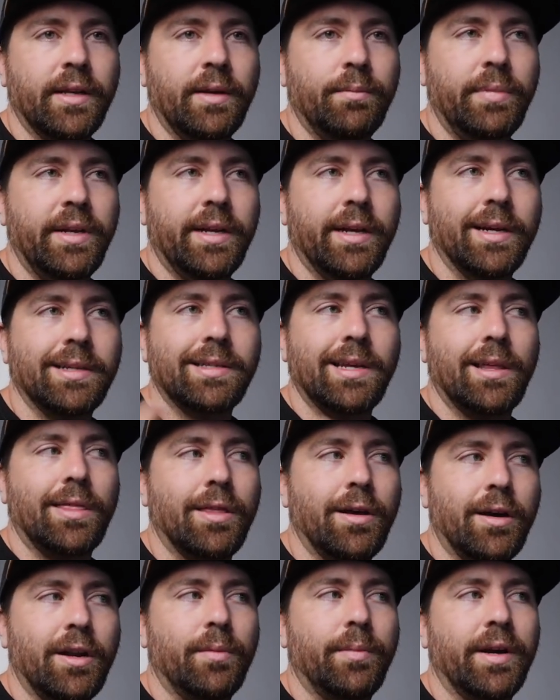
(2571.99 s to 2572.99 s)
And because I
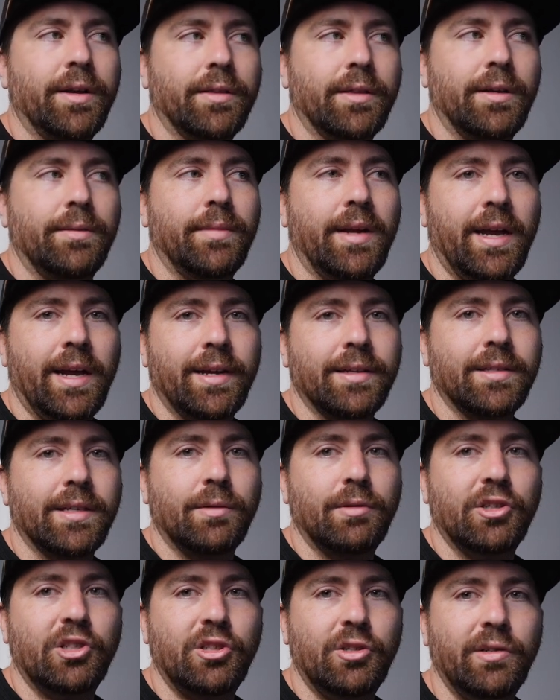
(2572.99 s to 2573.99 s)
thought about them as
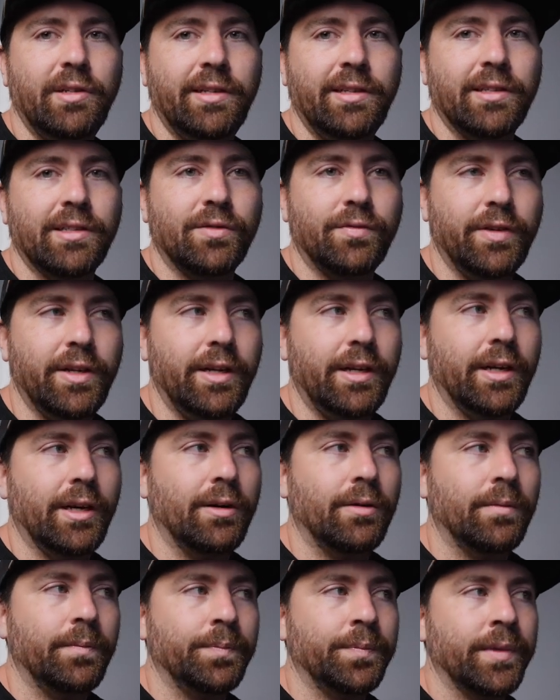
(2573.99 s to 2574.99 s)
I was shooting this
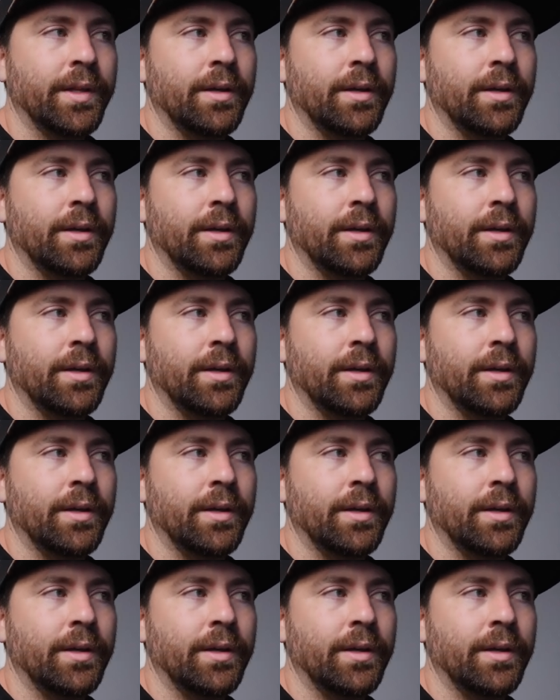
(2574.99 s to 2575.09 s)
video,